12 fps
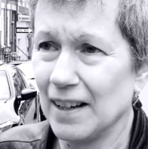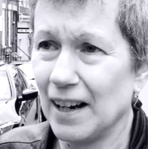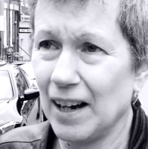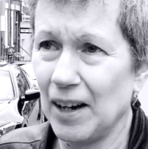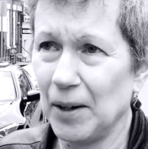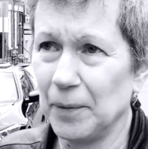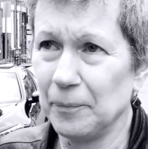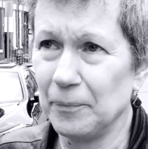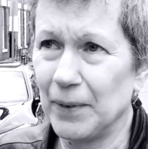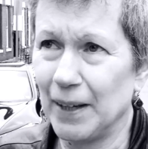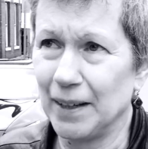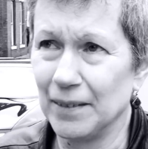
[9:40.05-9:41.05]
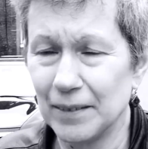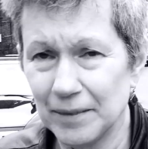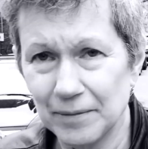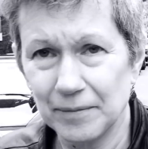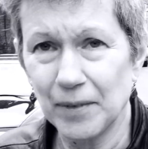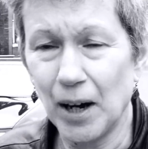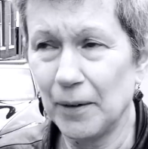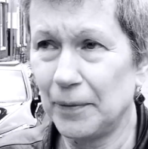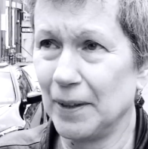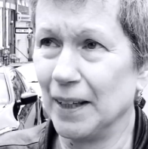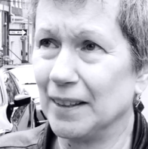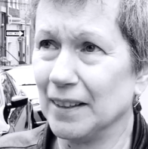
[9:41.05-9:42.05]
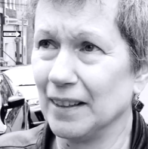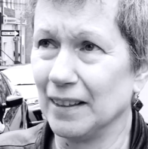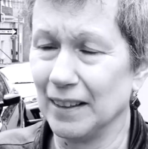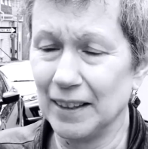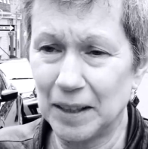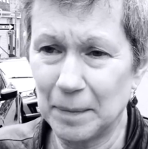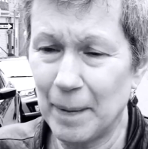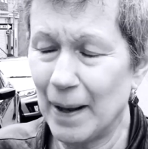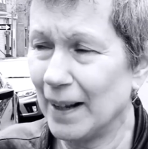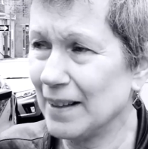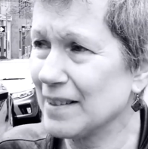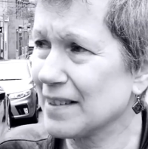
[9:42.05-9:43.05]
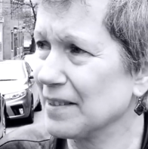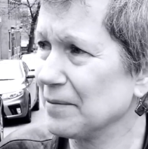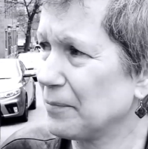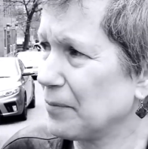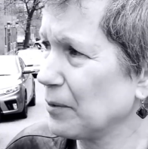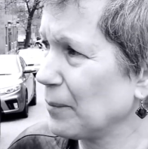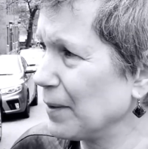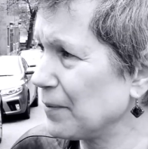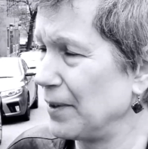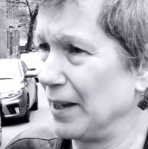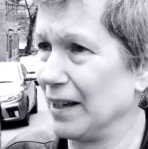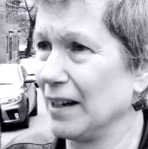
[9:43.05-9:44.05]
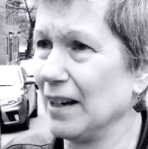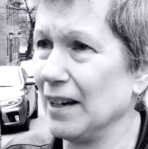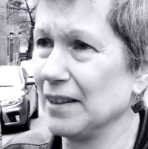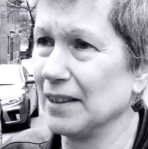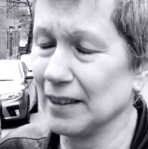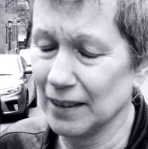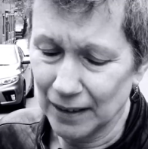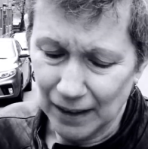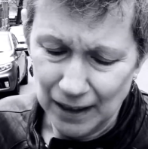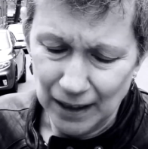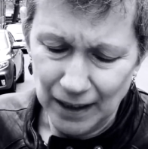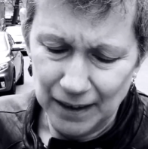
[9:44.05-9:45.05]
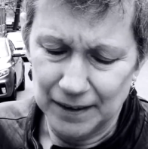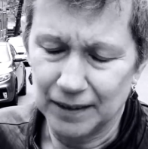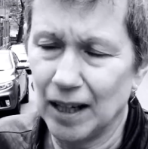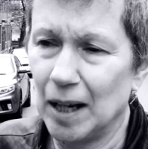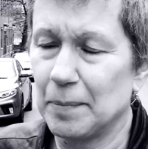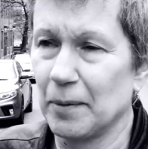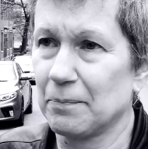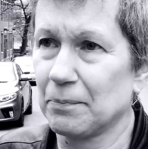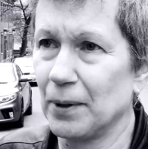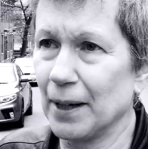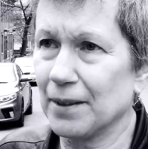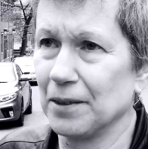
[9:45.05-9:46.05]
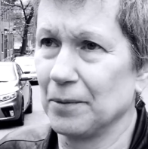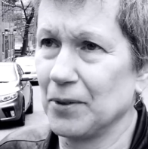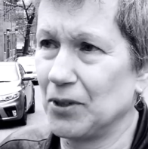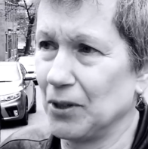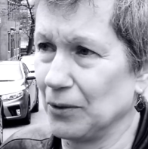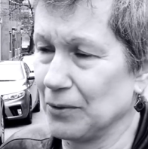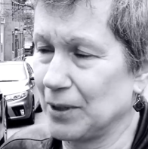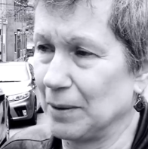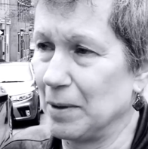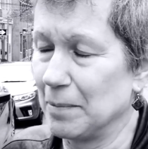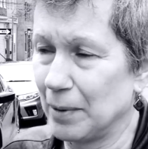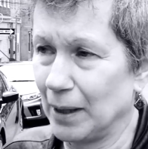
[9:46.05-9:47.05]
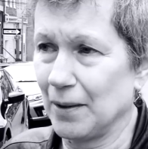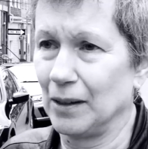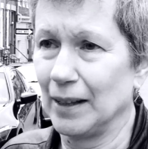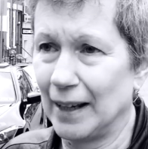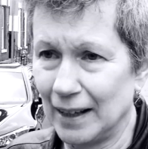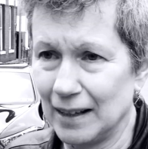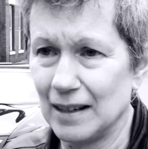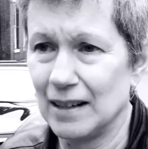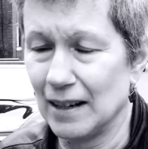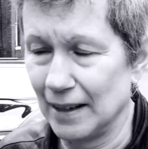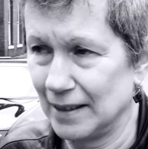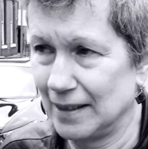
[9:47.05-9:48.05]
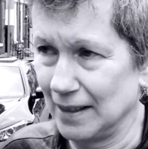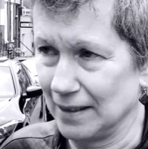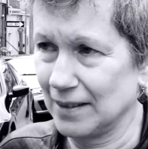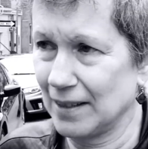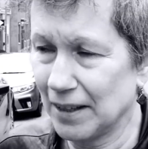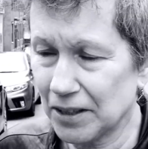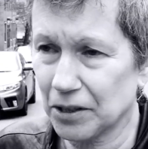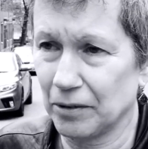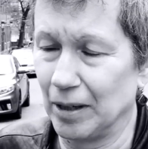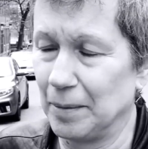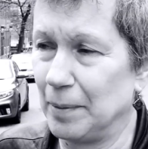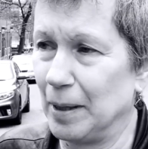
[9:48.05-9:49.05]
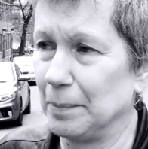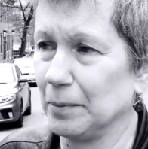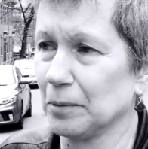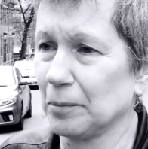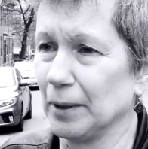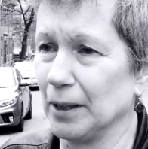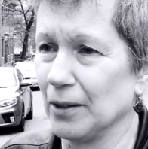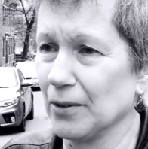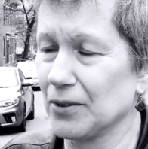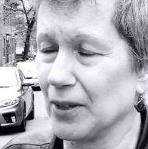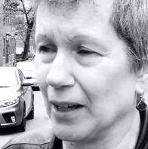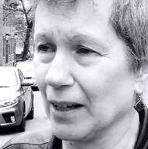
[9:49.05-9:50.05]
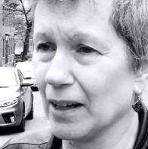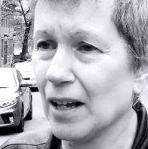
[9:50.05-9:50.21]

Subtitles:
And often they didn't. It depends, for one thing, on the type of brick that was used. I mean, by the late 19th century, people were using,